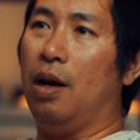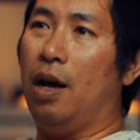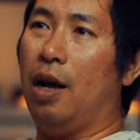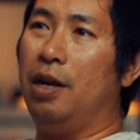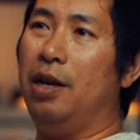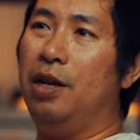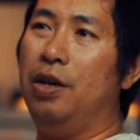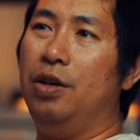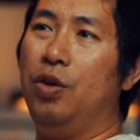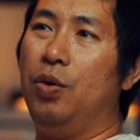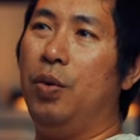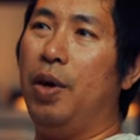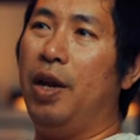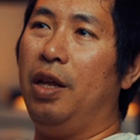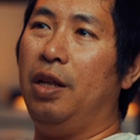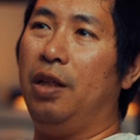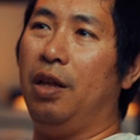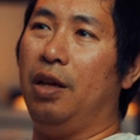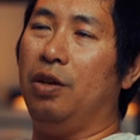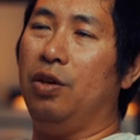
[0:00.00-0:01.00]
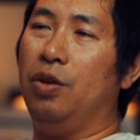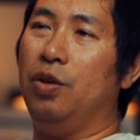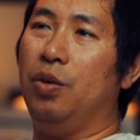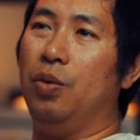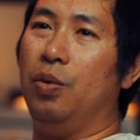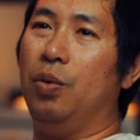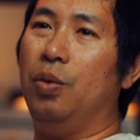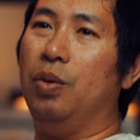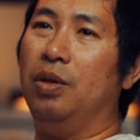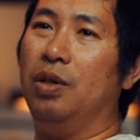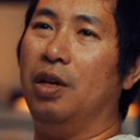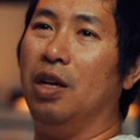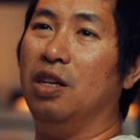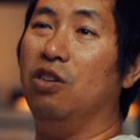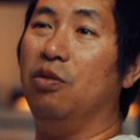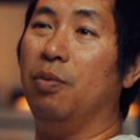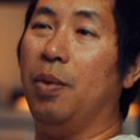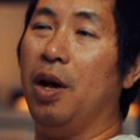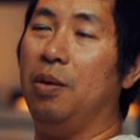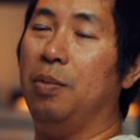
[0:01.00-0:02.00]
I didn't do anything new,
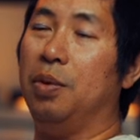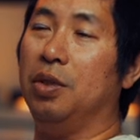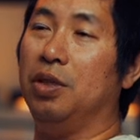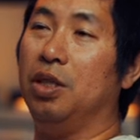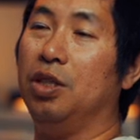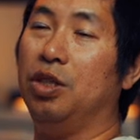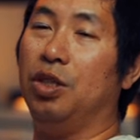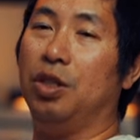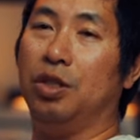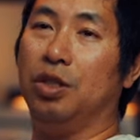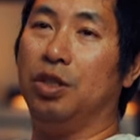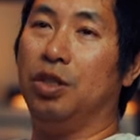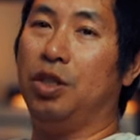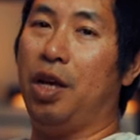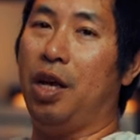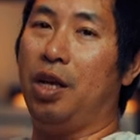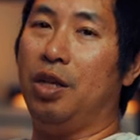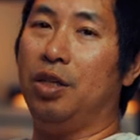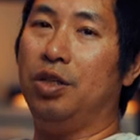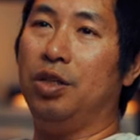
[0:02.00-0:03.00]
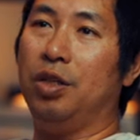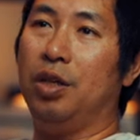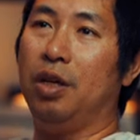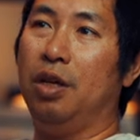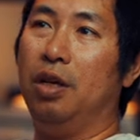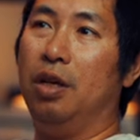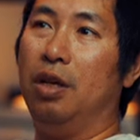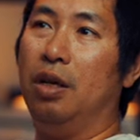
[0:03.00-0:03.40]
none of my positions changed.